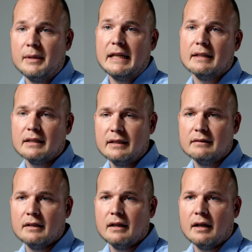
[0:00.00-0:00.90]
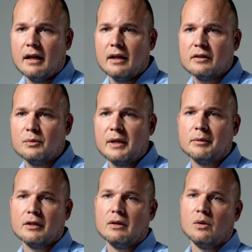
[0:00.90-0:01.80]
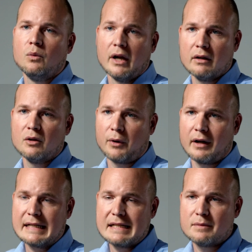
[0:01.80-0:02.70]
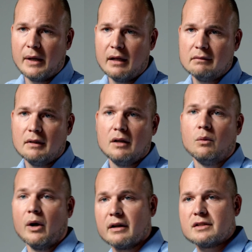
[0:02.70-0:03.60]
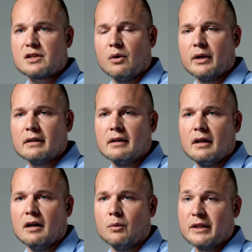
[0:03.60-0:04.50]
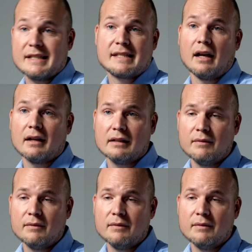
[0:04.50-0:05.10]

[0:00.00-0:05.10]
immediately, to be able to know where your product has been, where it's going, what the stock